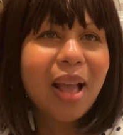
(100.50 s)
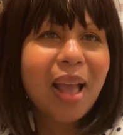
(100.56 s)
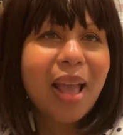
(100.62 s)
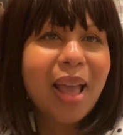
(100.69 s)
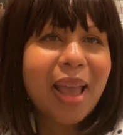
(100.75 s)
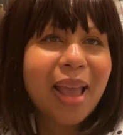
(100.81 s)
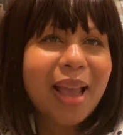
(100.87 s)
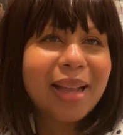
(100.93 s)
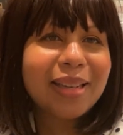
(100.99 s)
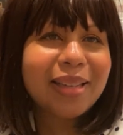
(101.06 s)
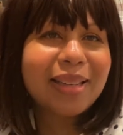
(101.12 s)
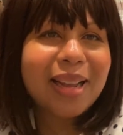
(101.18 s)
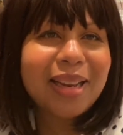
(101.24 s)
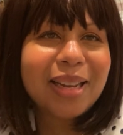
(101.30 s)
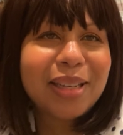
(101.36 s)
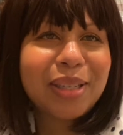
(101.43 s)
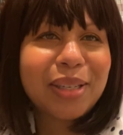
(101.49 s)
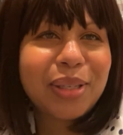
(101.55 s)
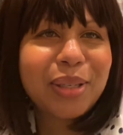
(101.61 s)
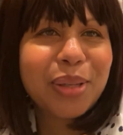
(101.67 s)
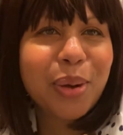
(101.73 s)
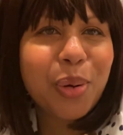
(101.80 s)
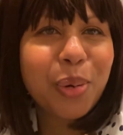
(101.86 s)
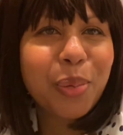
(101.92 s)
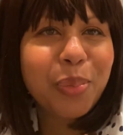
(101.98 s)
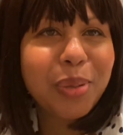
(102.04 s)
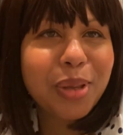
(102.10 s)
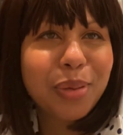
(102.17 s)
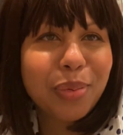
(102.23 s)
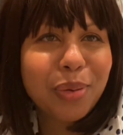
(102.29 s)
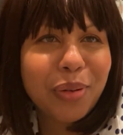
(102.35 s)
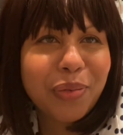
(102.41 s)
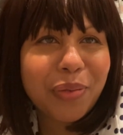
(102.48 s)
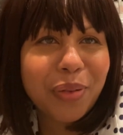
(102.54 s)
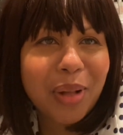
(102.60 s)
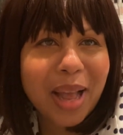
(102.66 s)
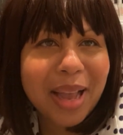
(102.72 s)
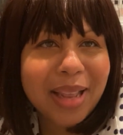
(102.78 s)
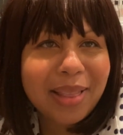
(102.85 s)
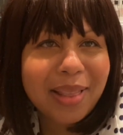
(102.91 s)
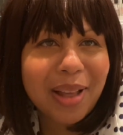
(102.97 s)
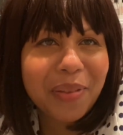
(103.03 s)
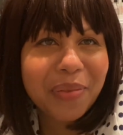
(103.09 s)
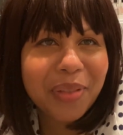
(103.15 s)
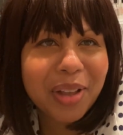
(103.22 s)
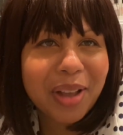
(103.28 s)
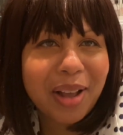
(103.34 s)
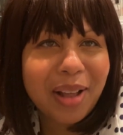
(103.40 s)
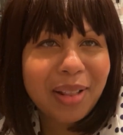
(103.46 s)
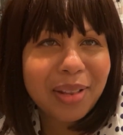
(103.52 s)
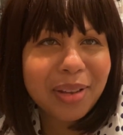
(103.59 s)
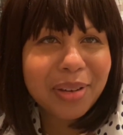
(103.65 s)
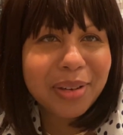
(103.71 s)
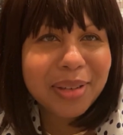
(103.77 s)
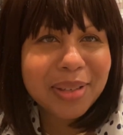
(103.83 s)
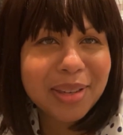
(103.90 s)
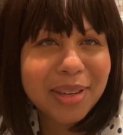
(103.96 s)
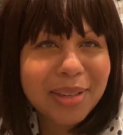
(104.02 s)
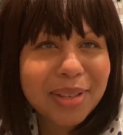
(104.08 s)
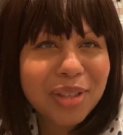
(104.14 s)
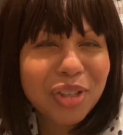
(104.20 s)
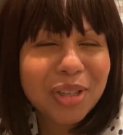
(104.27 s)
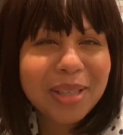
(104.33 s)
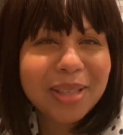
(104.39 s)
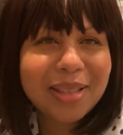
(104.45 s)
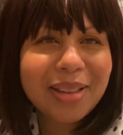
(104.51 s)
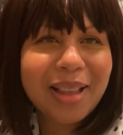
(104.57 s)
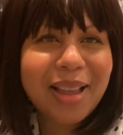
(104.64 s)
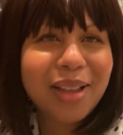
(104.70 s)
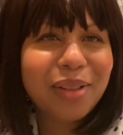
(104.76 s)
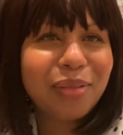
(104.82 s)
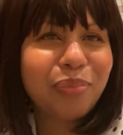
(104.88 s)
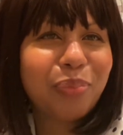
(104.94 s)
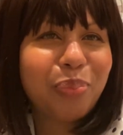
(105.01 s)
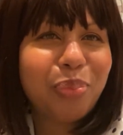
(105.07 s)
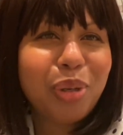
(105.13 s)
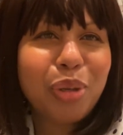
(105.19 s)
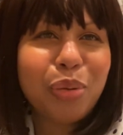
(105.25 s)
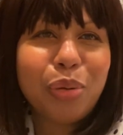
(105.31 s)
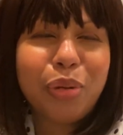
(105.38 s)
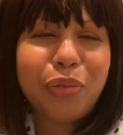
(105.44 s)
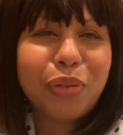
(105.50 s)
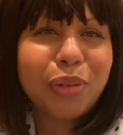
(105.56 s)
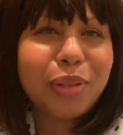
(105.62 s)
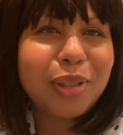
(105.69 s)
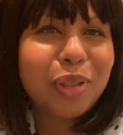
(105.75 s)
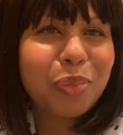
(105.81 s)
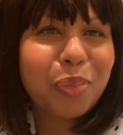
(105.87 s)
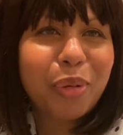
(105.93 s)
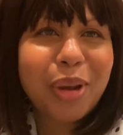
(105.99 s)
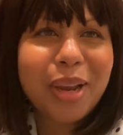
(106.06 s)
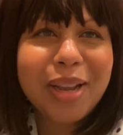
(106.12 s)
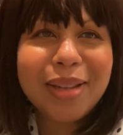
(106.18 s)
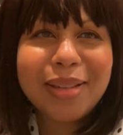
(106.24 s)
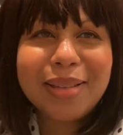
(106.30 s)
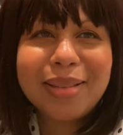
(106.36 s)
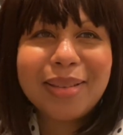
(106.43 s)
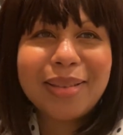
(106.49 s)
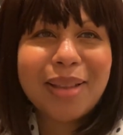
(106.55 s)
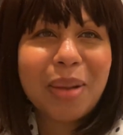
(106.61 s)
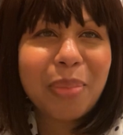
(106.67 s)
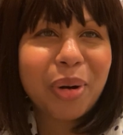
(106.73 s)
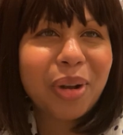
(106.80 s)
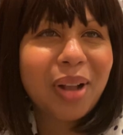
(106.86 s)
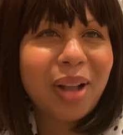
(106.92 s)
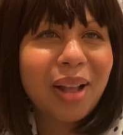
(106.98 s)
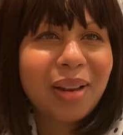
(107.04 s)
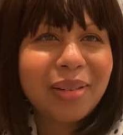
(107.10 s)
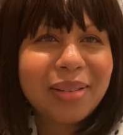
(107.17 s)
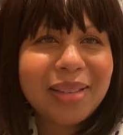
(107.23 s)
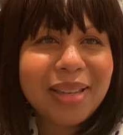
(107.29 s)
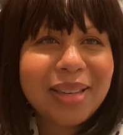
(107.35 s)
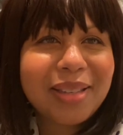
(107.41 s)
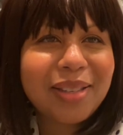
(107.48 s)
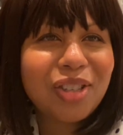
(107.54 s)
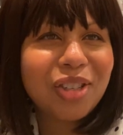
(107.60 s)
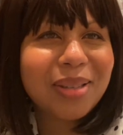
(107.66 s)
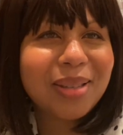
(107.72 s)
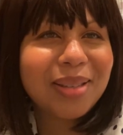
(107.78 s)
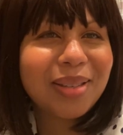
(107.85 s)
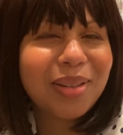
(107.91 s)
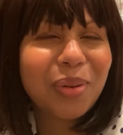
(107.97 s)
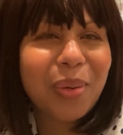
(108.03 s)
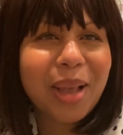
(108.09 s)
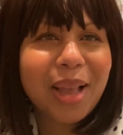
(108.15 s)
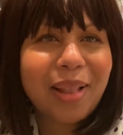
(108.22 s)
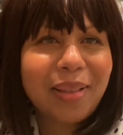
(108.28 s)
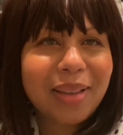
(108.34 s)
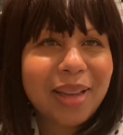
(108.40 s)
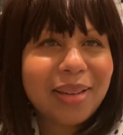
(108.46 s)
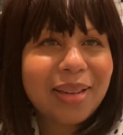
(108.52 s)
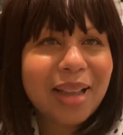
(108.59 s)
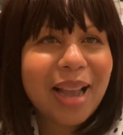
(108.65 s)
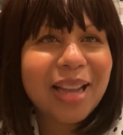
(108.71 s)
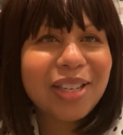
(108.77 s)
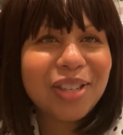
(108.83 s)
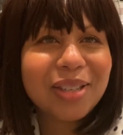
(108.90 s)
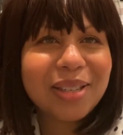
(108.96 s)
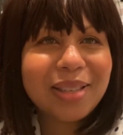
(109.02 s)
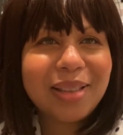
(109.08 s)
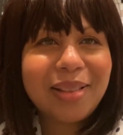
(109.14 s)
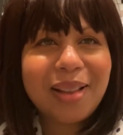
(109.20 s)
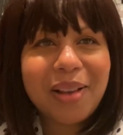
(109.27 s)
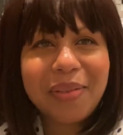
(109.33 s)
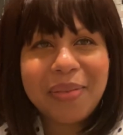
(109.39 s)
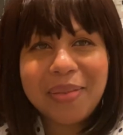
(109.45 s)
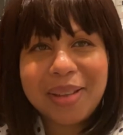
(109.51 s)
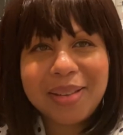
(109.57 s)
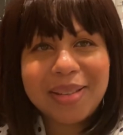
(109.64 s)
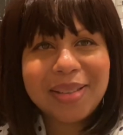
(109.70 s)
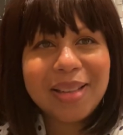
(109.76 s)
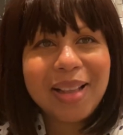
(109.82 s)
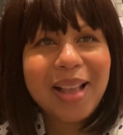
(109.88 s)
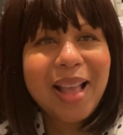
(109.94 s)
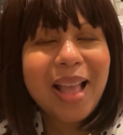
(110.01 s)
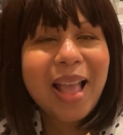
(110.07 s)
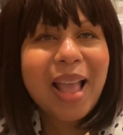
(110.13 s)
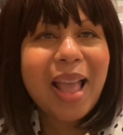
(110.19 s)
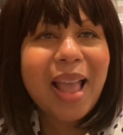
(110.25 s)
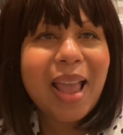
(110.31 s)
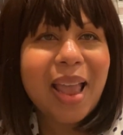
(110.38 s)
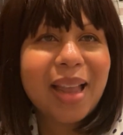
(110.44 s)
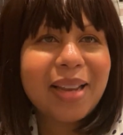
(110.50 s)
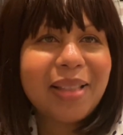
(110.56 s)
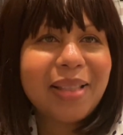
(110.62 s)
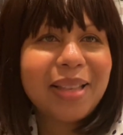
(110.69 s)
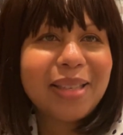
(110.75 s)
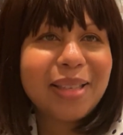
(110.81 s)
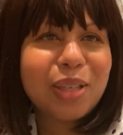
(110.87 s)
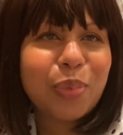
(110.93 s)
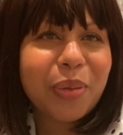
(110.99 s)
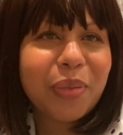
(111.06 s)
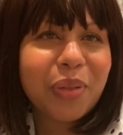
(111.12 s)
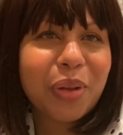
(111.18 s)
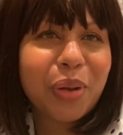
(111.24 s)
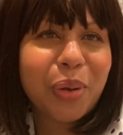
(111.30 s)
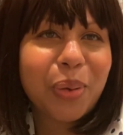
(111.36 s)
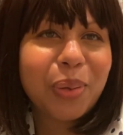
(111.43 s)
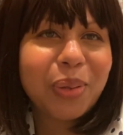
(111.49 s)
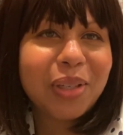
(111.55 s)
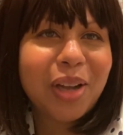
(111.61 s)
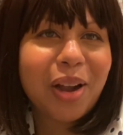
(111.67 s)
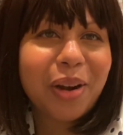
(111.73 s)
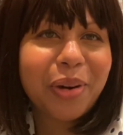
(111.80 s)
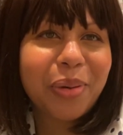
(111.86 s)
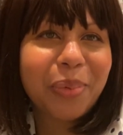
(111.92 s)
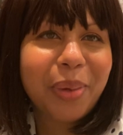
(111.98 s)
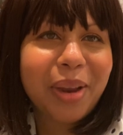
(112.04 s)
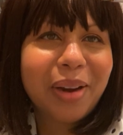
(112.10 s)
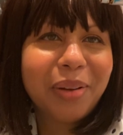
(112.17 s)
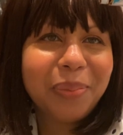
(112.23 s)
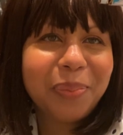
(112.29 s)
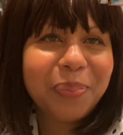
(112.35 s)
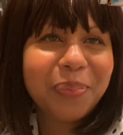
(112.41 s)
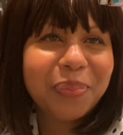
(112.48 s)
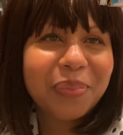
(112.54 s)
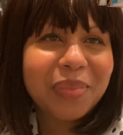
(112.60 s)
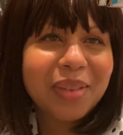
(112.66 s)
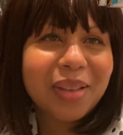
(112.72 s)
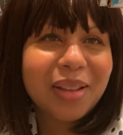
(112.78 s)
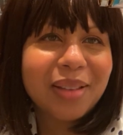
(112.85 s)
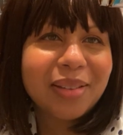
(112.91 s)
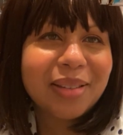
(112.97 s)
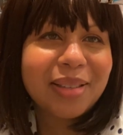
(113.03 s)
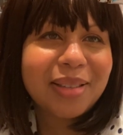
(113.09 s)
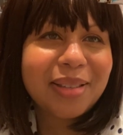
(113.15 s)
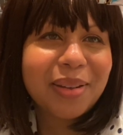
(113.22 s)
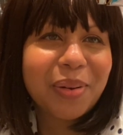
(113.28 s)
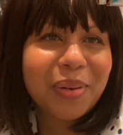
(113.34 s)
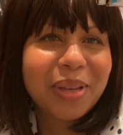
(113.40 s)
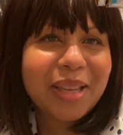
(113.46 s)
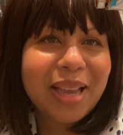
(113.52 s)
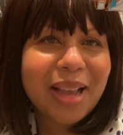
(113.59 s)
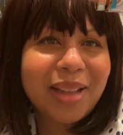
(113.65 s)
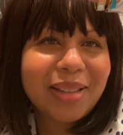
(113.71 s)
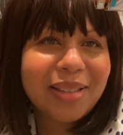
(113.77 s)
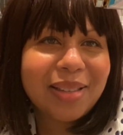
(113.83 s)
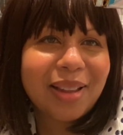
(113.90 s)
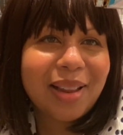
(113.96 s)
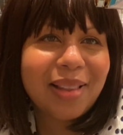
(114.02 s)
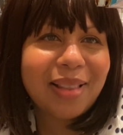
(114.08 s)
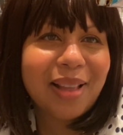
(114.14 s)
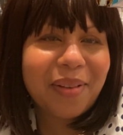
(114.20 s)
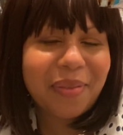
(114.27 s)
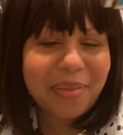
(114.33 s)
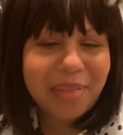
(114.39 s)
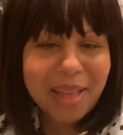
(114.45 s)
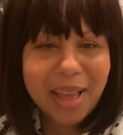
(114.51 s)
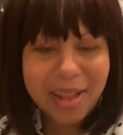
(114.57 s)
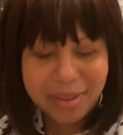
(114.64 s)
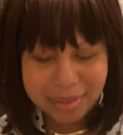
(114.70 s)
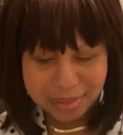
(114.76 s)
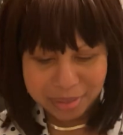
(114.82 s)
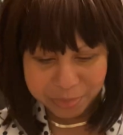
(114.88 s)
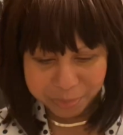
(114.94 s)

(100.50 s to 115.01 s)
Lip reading: And it is so beautiful. I love the colors. It's just like beautiful spring, summer colors. It's just so elegant. I just love this. And this is with the gold hardware. So yes, love that.